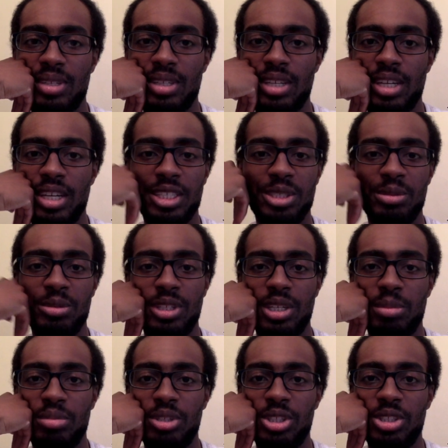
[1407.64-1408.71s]
Yeah, I just really
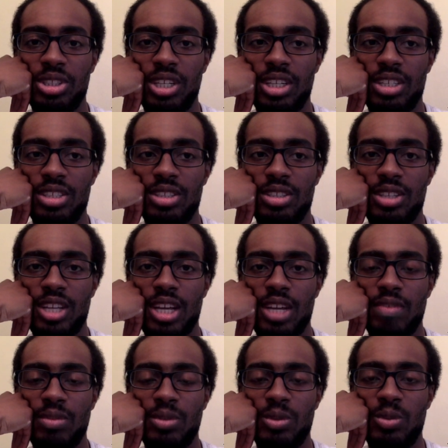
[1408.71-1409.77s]
appreciate
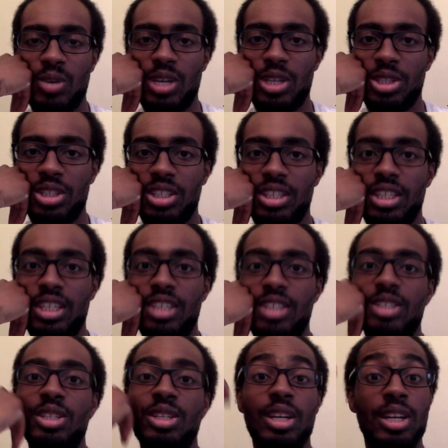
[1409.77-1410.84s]
everyone watching
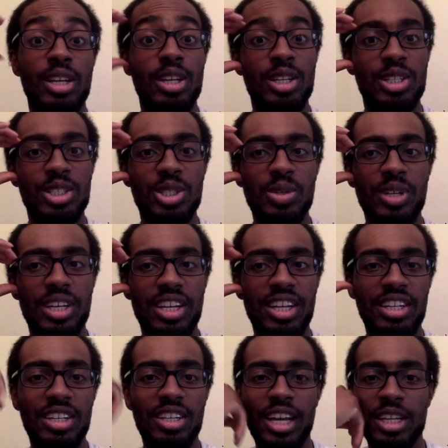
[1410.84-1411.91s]
and tuning in
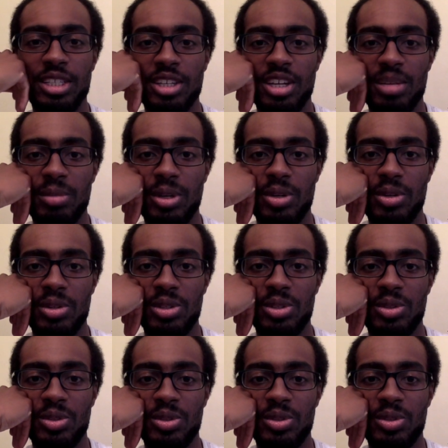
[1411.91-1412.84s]
and asking about